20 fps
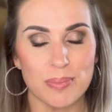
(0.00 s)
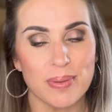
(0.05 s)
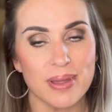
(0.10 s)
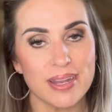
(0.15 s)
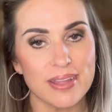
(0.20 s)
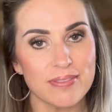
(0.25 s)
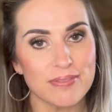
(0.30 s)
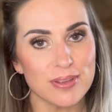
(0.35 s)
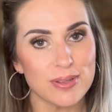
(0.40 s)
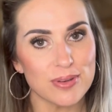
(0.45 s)
But
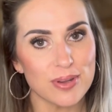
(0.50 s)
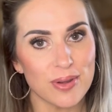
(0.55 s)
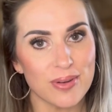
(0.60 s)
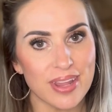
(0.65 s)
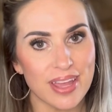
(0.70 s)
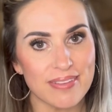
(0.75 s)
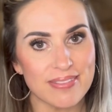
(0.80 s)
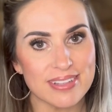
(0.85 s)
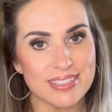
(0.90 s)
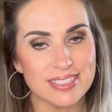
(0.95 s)
if you don't
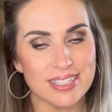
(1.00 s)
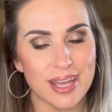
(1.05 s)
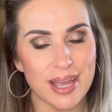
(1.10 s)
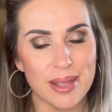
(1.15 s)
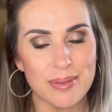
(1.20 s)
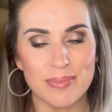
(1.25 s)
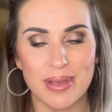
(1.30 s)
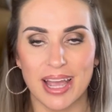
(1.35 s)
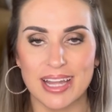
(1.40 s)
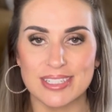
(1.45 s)
have the
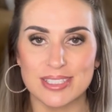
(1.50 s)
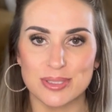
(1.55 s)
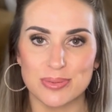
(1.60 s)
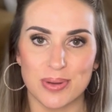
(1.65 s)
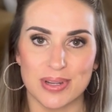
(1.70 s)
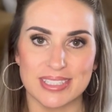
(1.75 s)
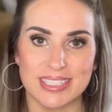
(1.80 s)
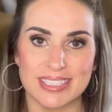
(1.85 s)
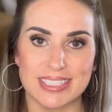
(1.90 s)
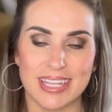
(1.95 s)
time, I just
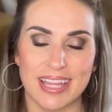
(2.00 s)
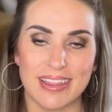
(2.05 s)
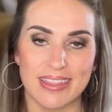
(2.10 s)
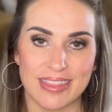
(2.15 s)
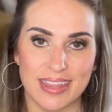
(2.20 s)
want to say